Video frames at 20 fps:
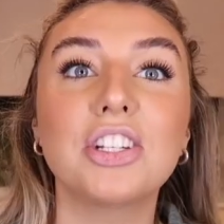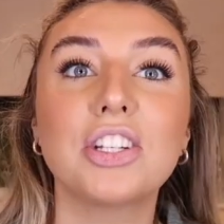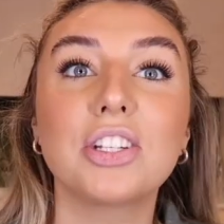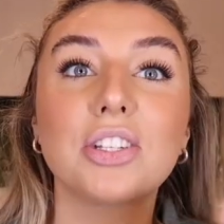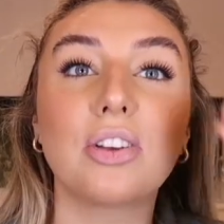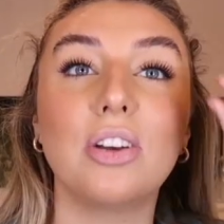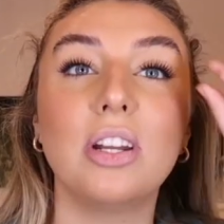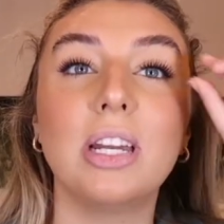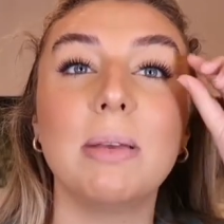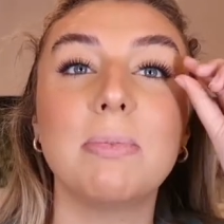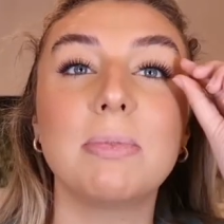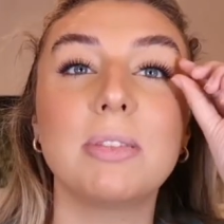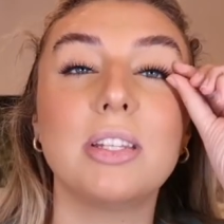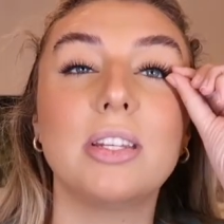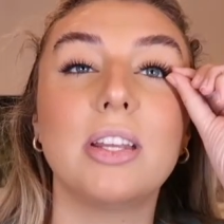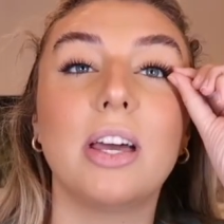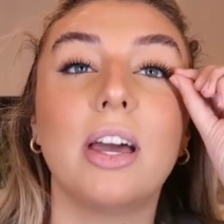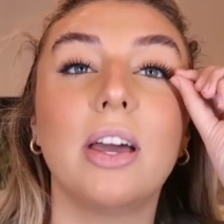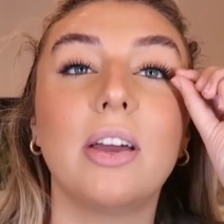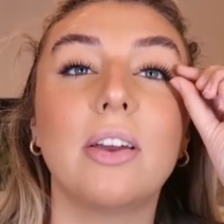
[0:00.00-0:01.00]
Just got lips to
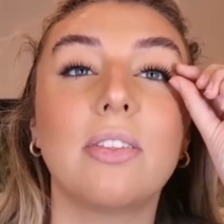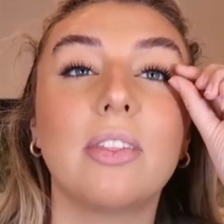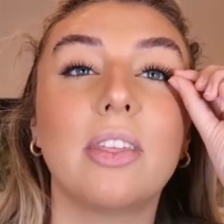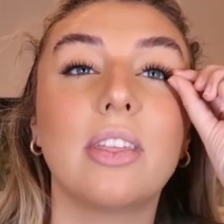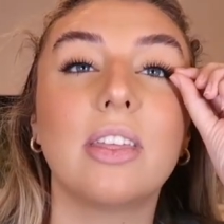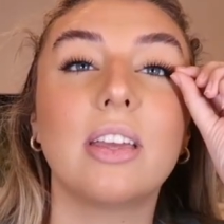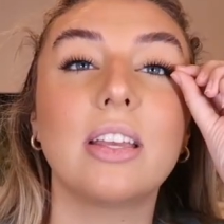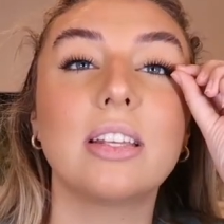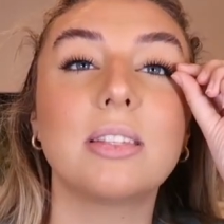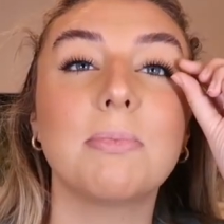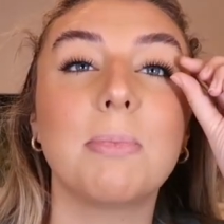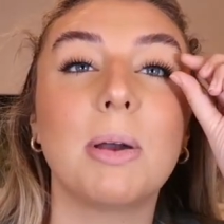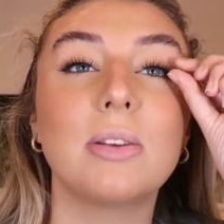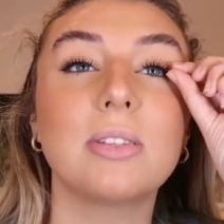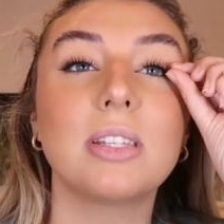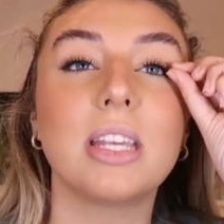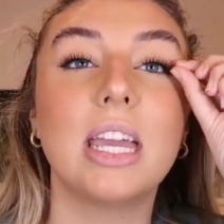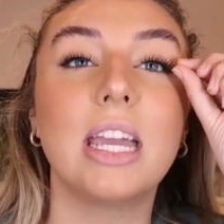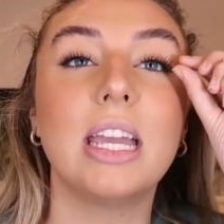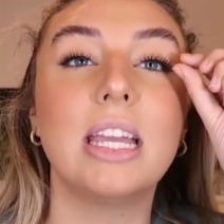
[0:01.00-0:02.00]
do. It's the
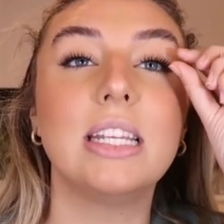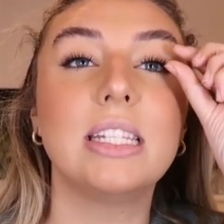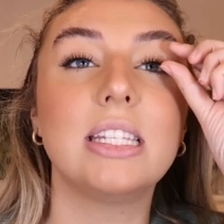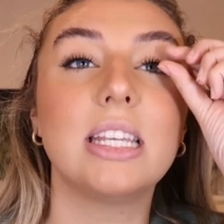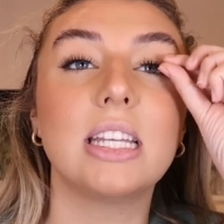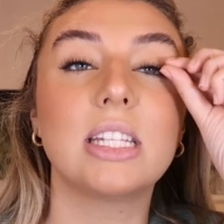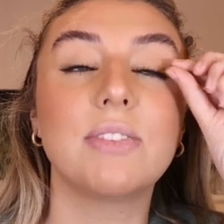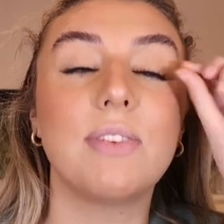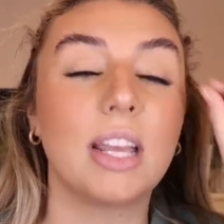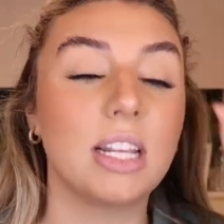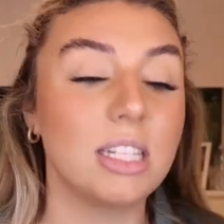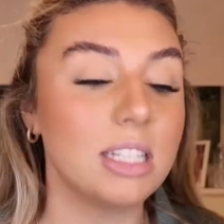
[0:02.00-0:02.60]
most easiest thing.